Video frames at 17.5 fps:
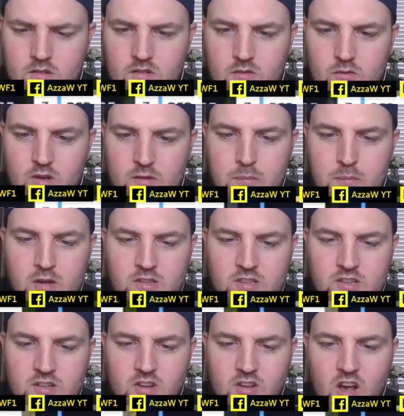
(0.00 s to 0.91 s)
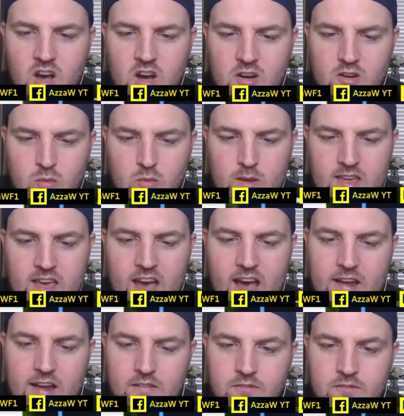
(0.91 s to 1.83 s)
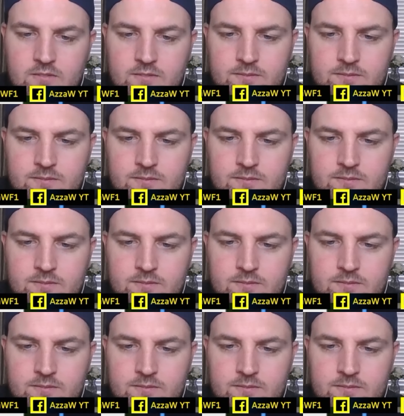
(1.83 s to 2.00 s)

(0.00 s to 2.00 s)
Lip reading: We're pushing as hard as we can